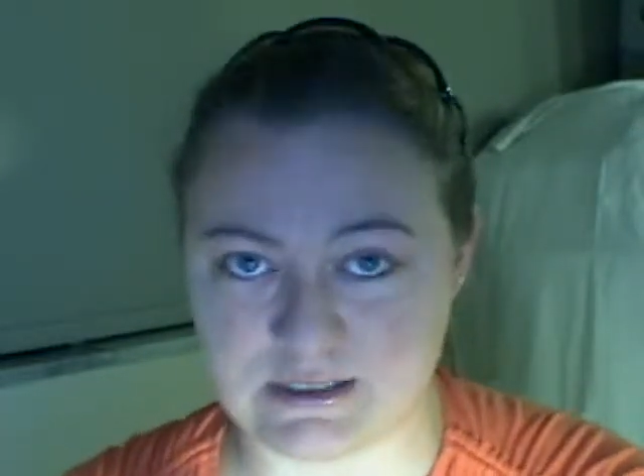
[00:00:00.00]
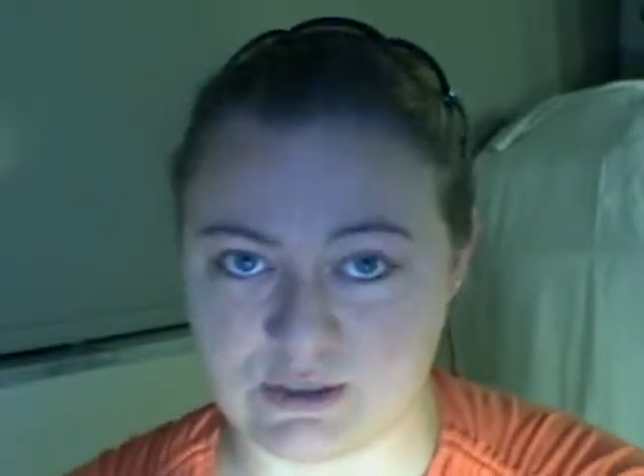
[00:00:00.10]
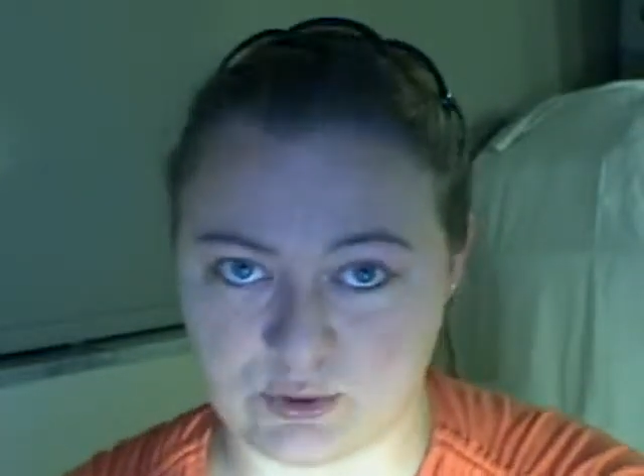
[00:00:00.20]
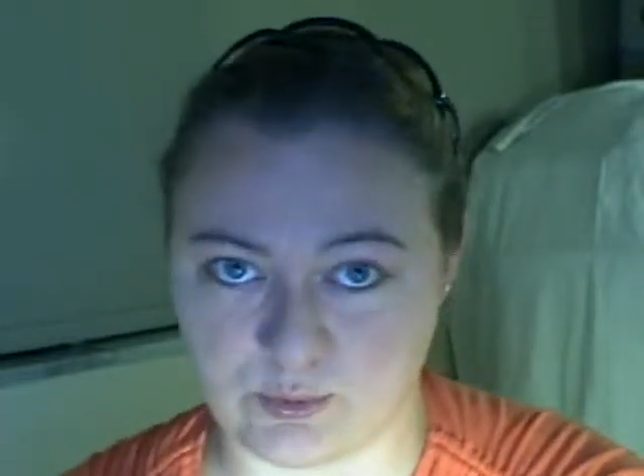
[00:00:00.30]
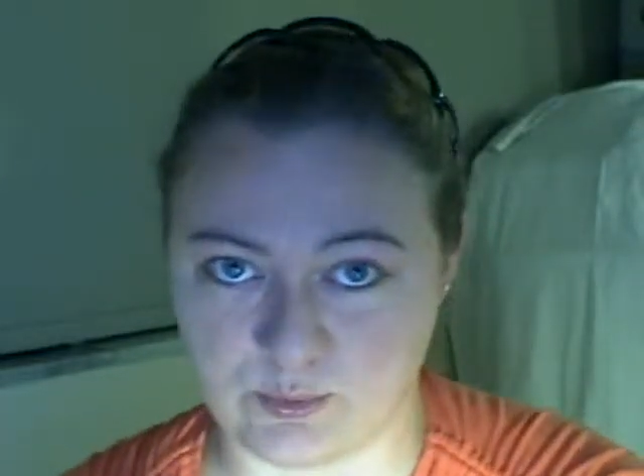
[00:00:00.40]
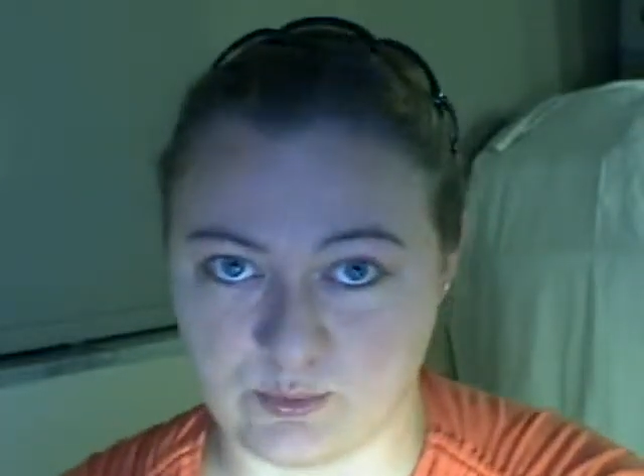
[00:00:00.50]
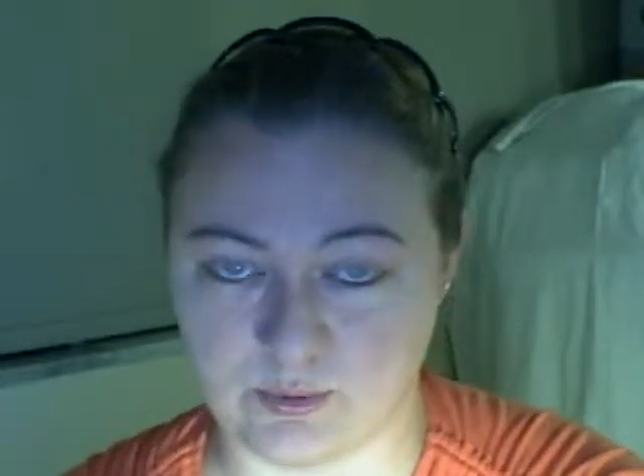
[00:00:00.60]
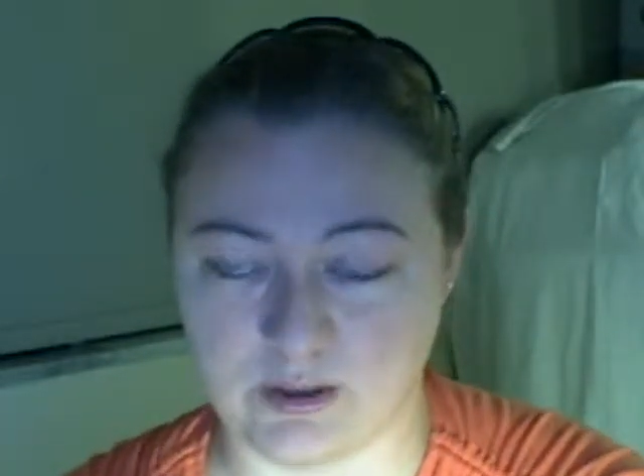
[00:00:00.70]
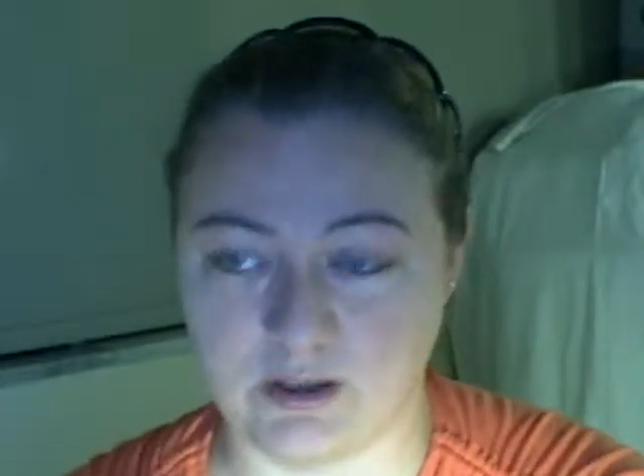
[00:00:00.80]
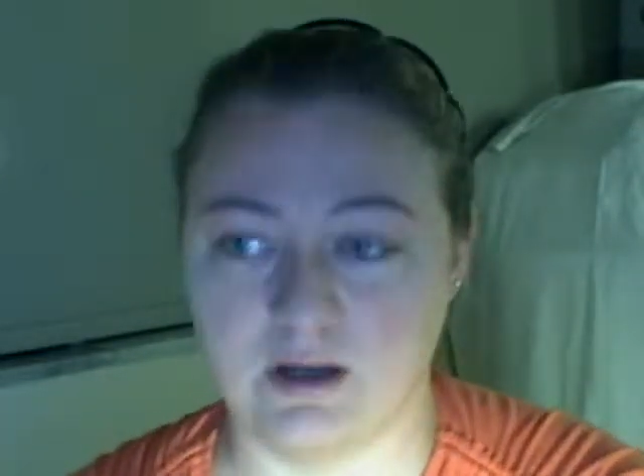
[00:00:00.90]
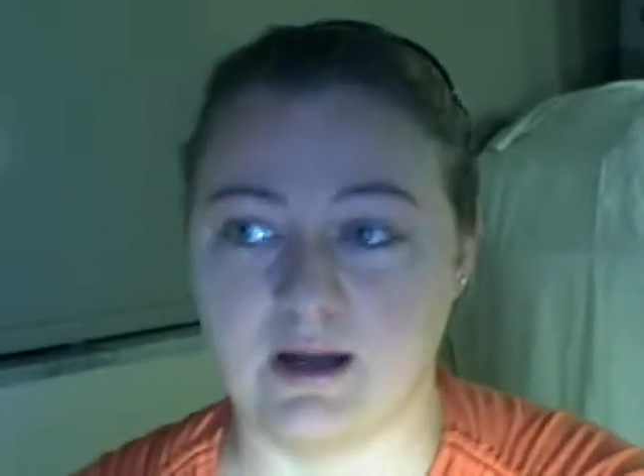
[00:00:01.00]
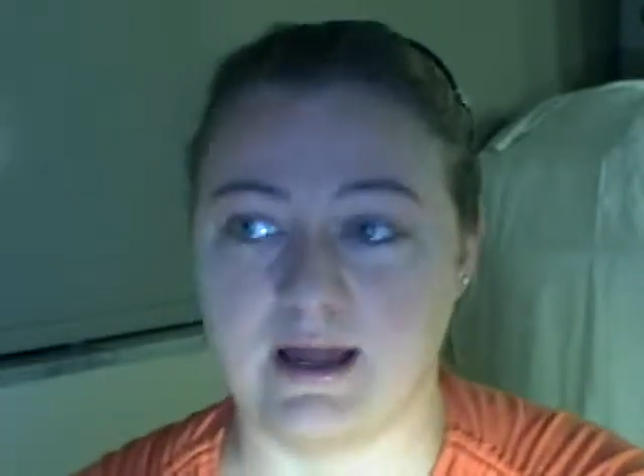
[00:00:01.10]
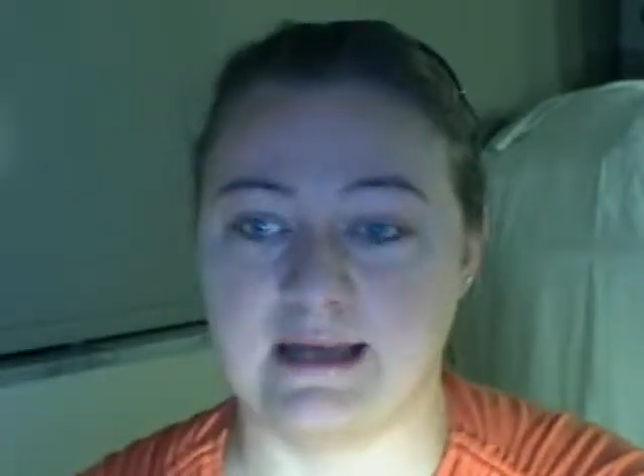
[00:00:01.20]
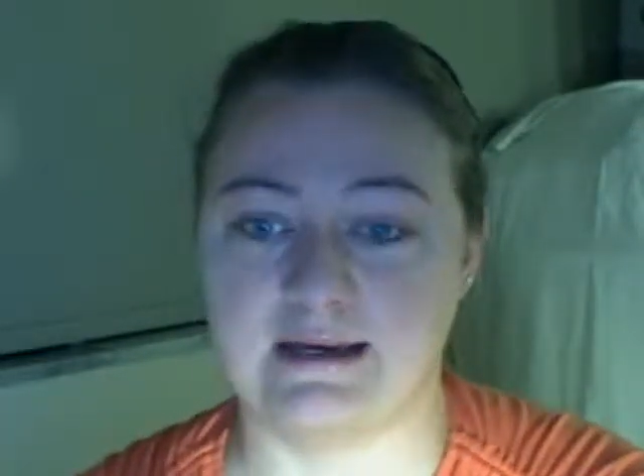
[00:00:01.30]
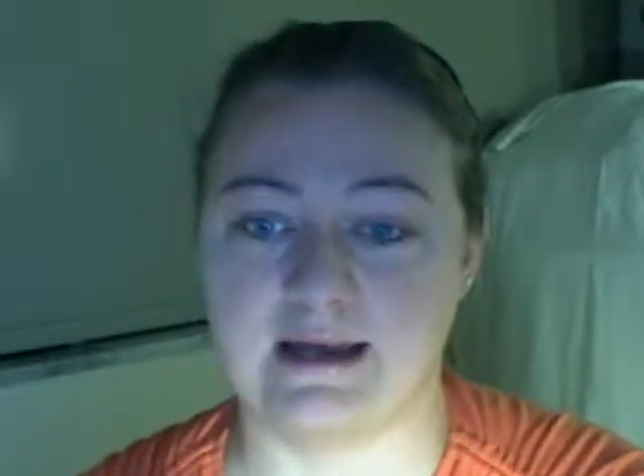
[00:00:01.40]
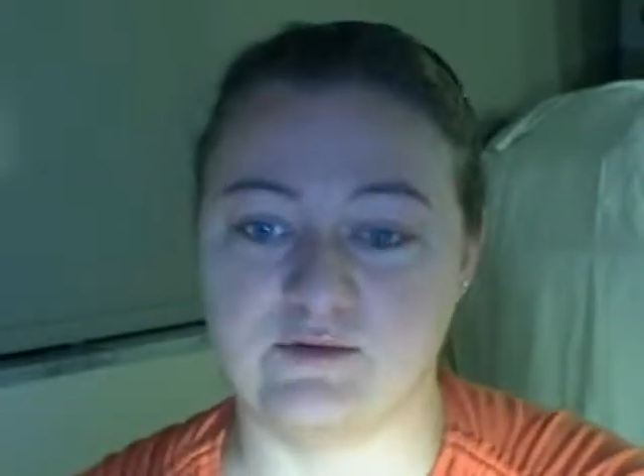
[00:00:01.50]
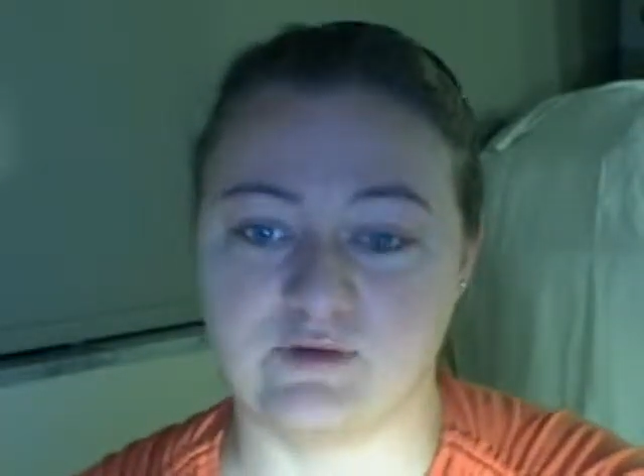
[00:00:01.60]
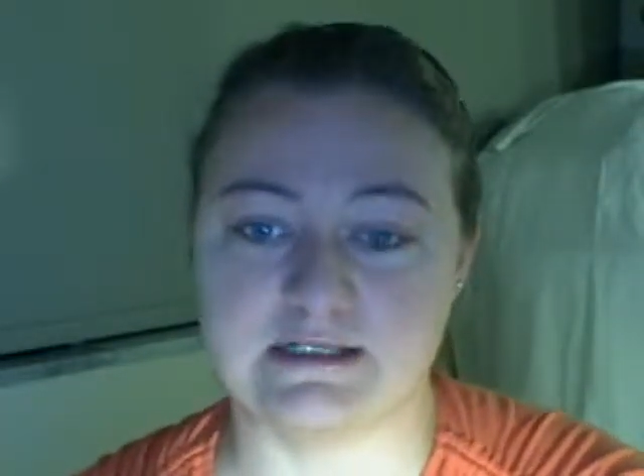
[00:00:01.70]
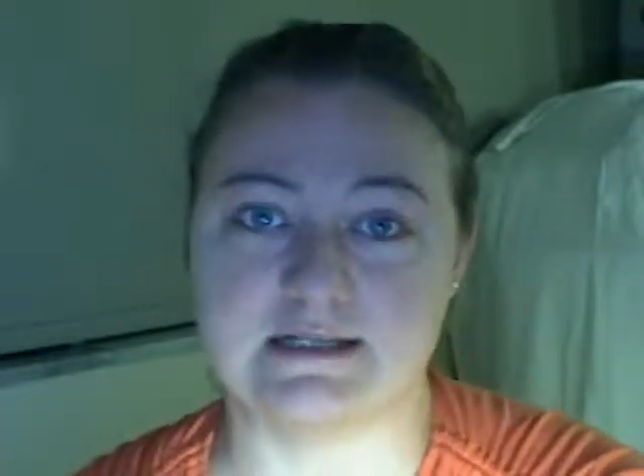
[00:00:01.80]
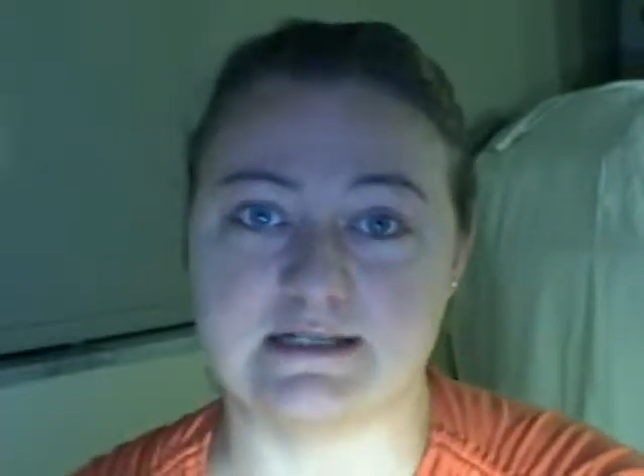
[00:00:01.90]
do. And nitrites is the